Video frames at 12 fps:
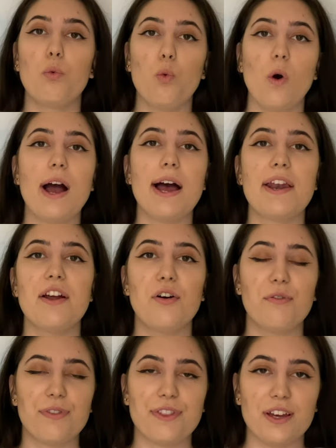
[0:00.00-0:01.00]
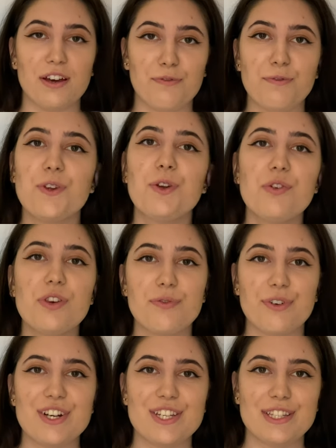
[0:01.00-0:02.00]
one of the few
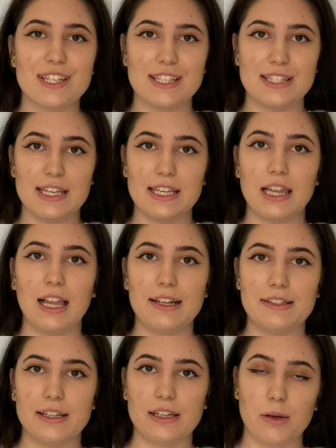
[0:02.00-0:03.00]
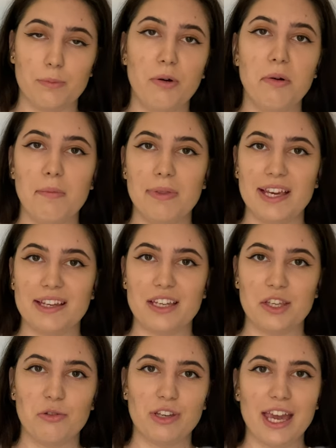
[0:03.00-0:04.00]
universities in London and probably in
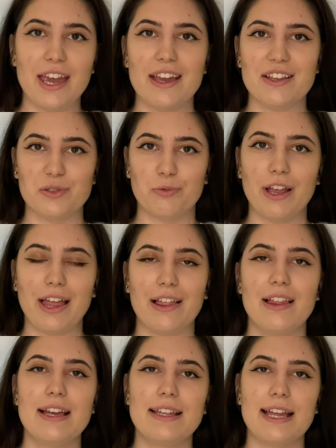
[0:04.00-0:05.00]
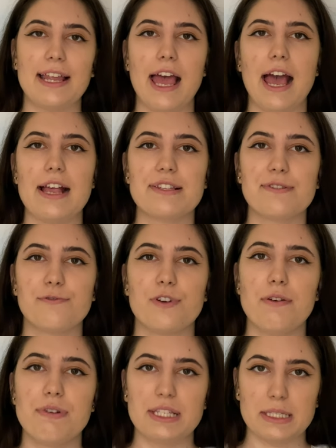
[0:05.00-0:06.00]
the UK as well that has
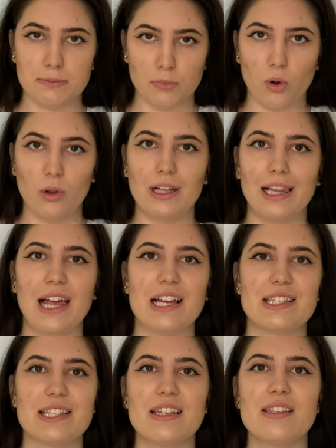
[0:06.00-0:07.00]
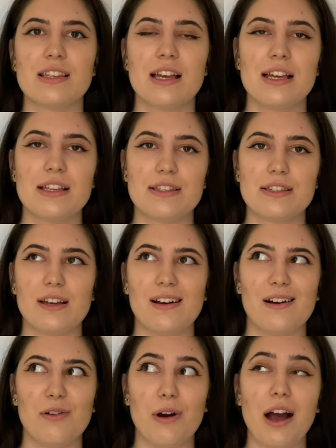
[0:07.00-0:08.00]
very small classes
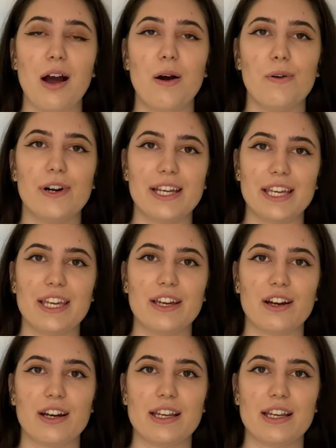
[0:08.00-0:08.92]
so our year,